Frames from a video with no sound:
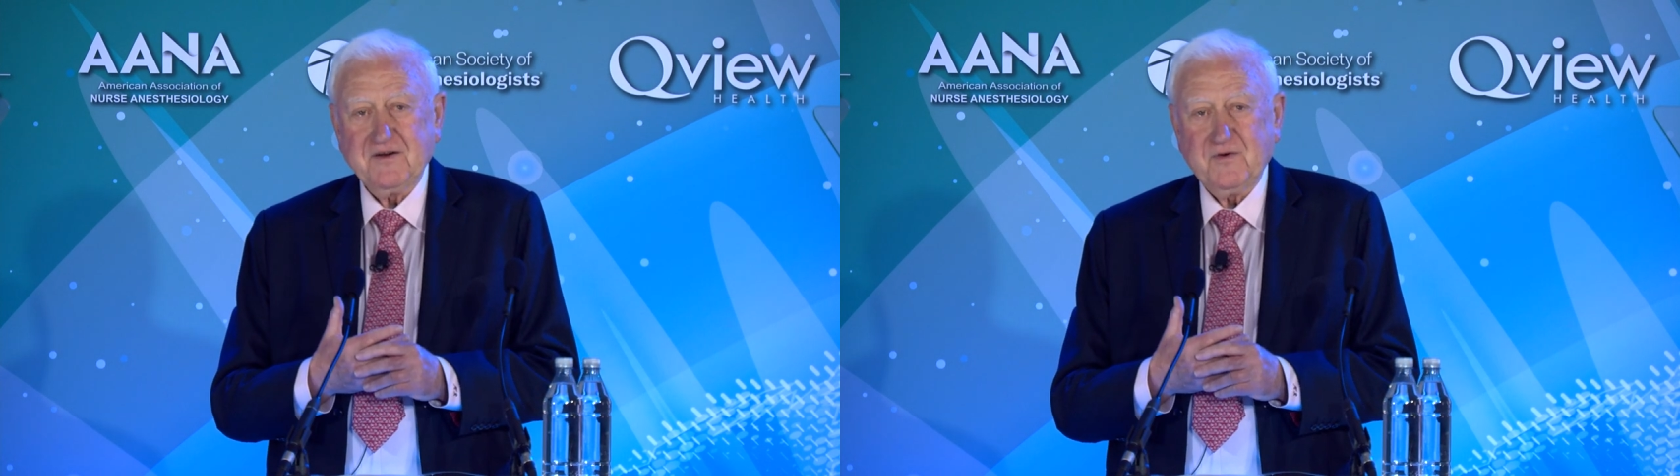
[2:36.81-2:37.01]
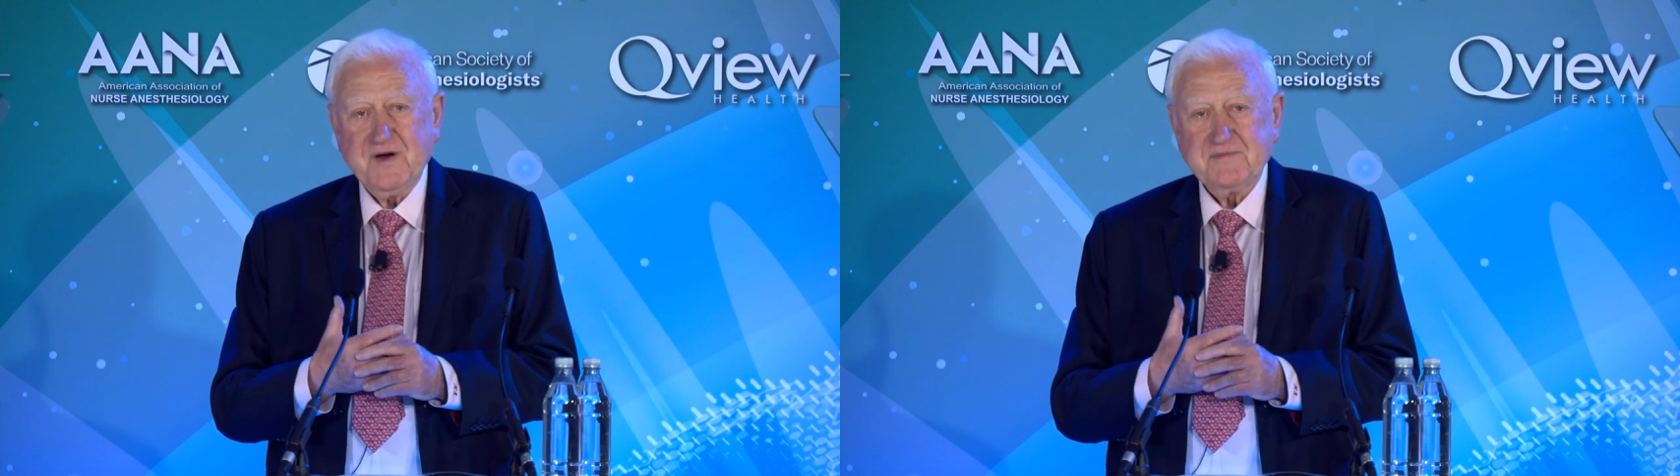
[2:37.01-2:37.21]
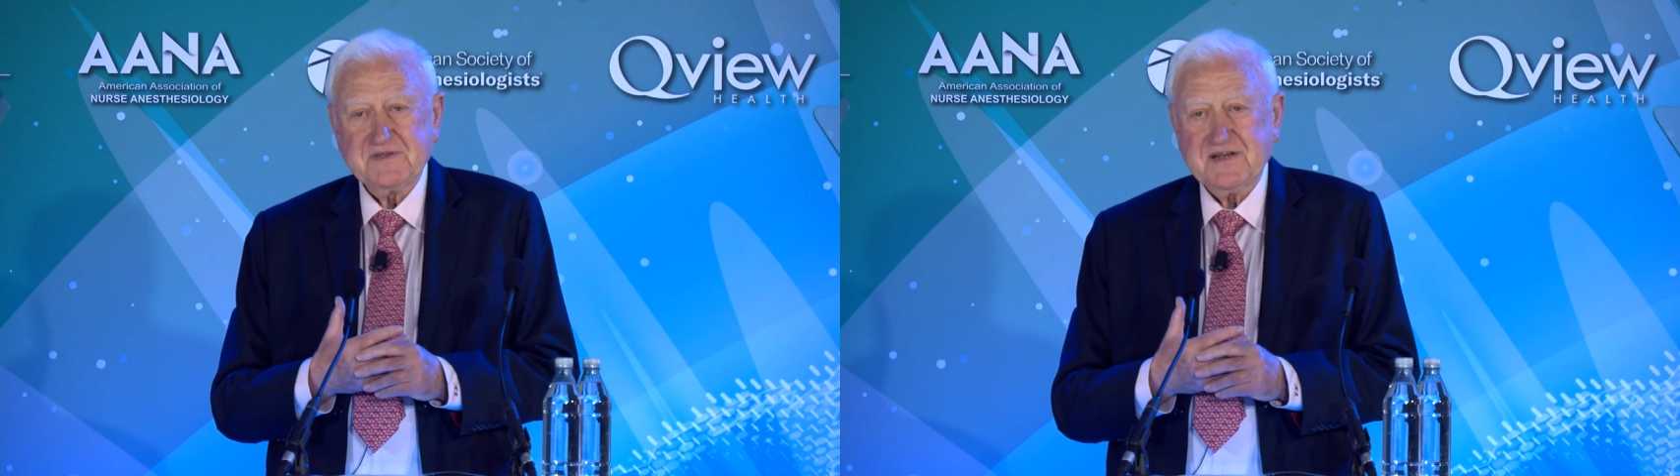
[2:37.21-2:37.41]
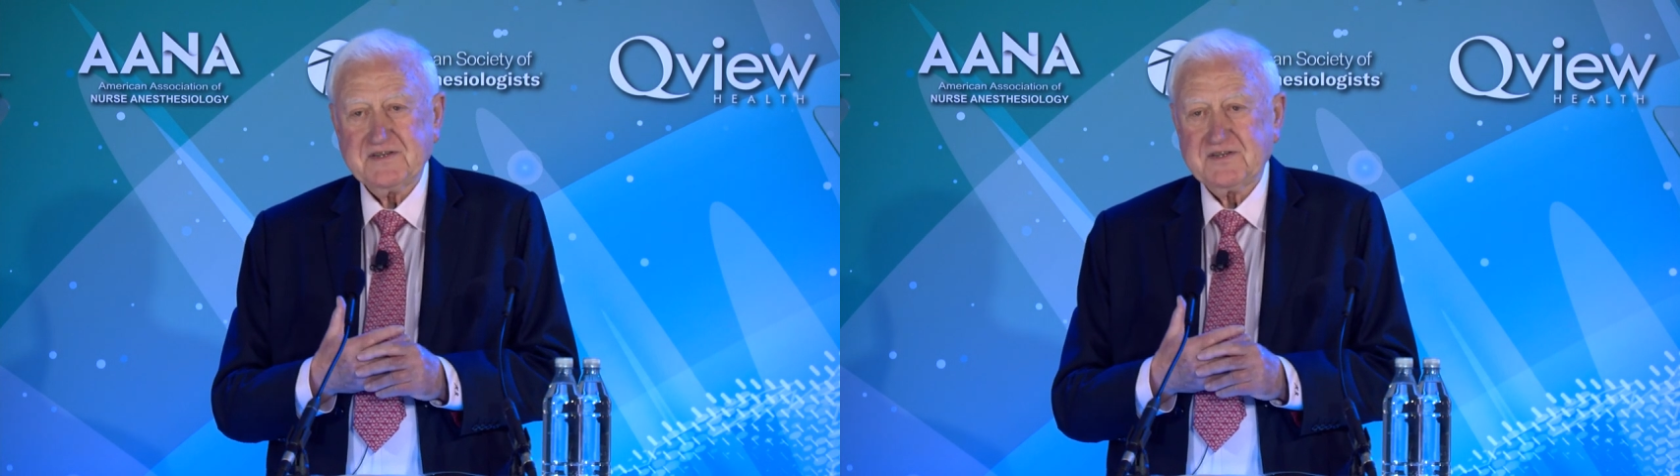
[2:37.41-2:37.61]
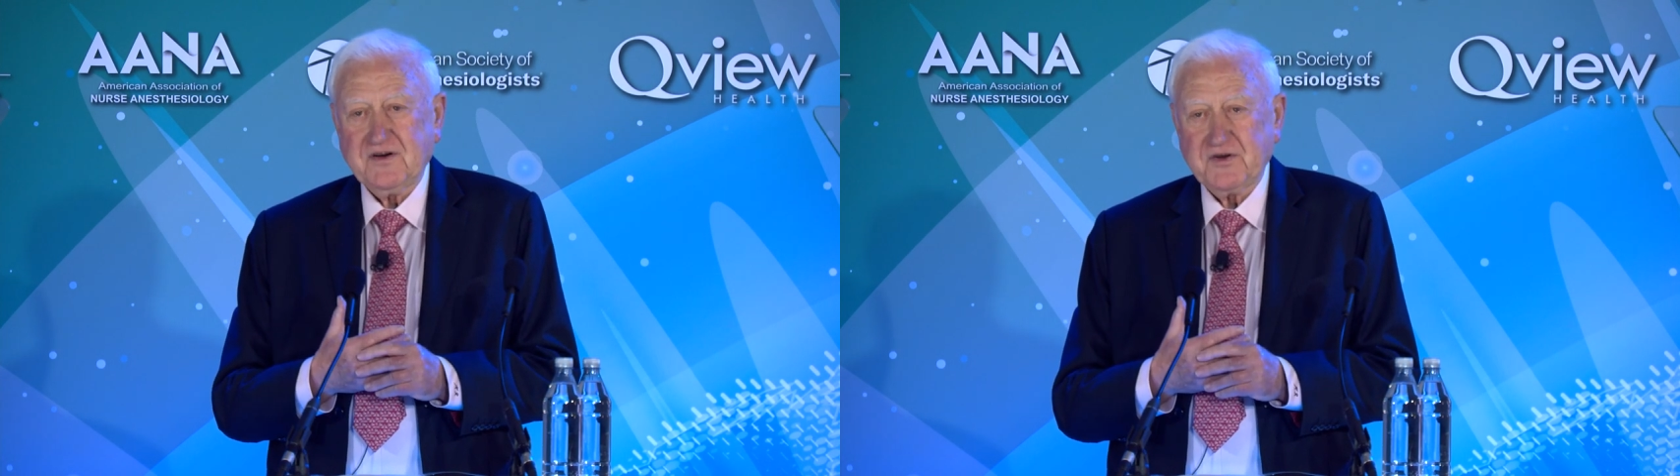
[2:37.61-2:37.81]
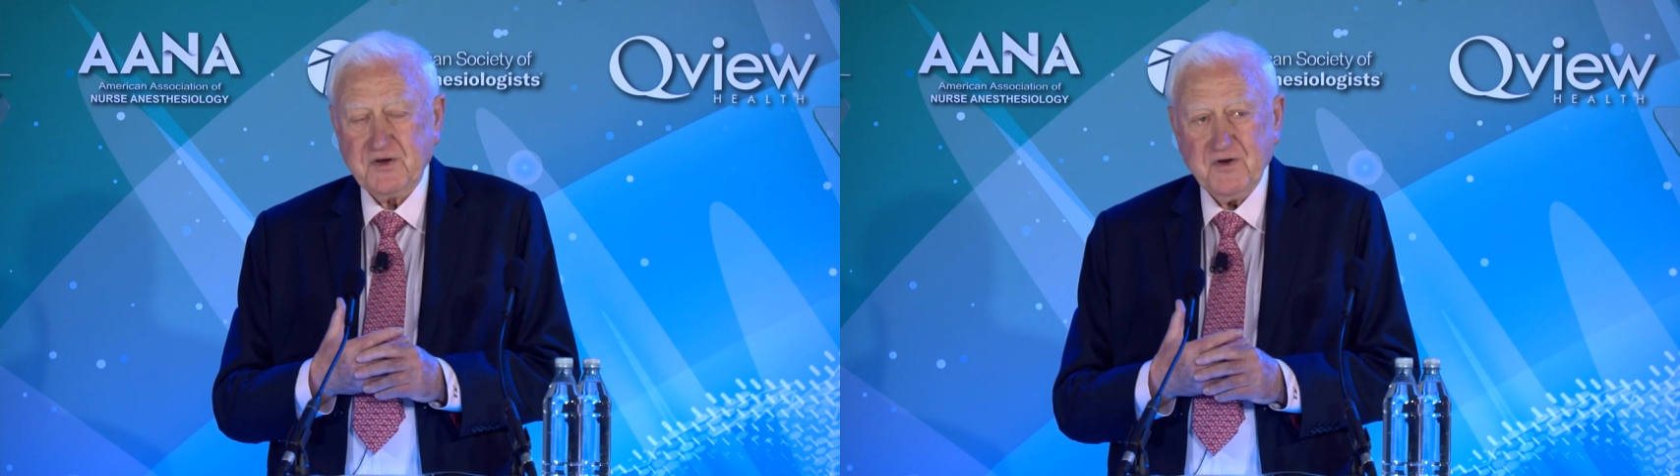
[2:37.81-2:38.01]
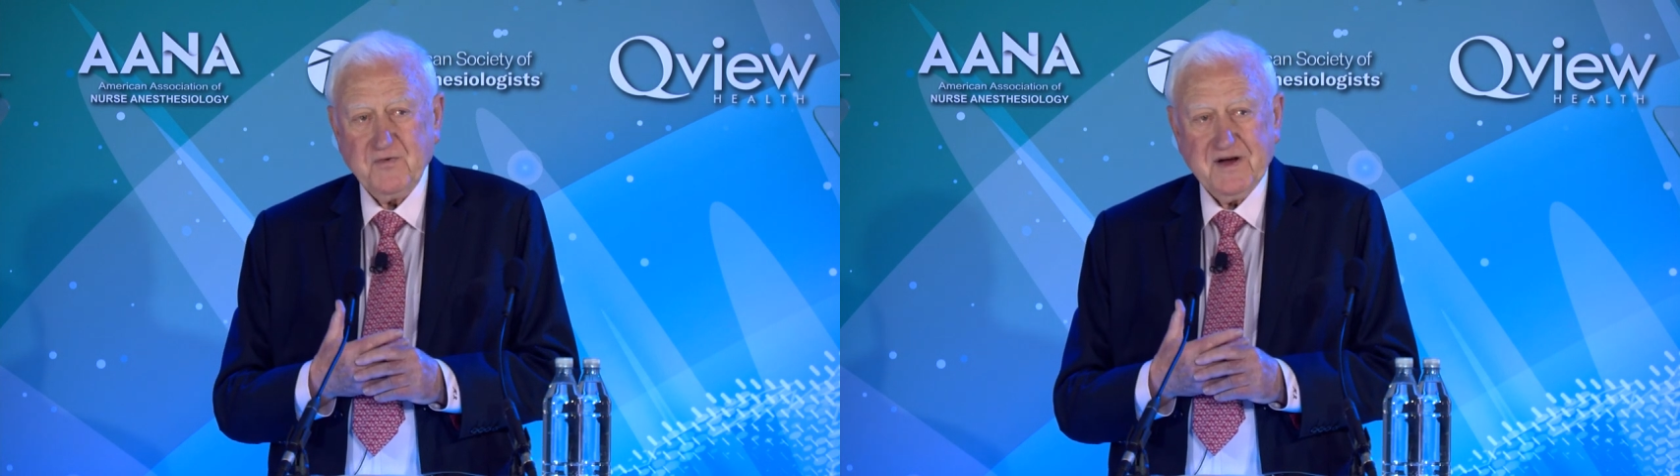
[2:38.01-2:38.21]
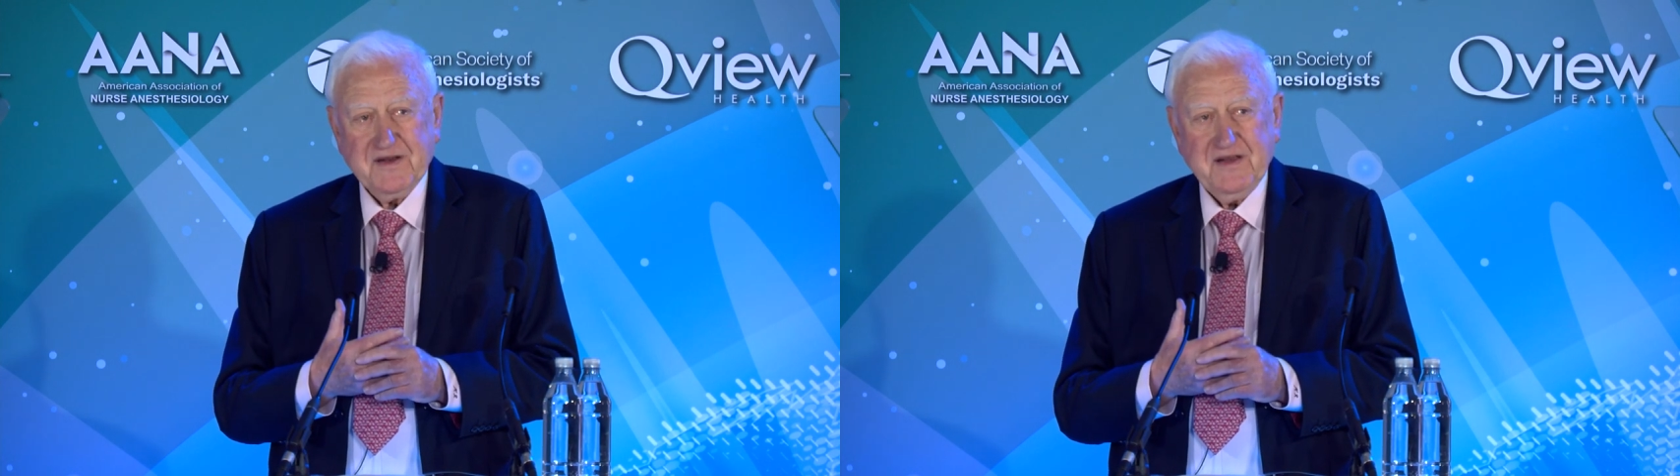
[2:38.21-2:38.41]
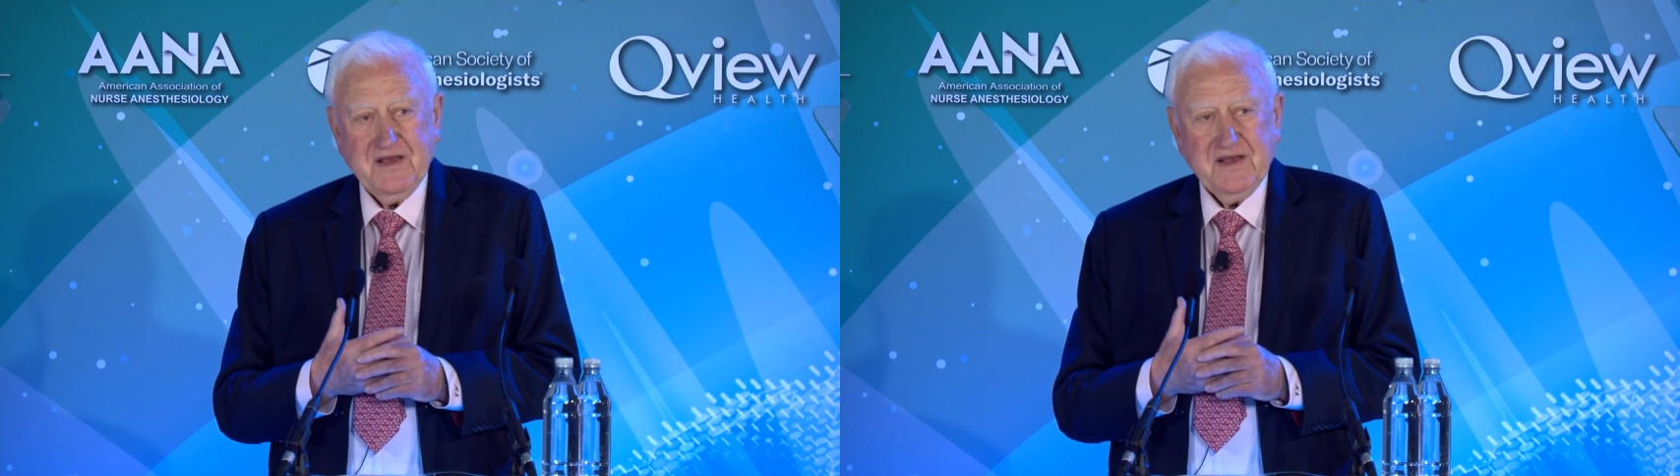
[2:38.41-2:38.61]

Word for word: the old website, it's got a new one,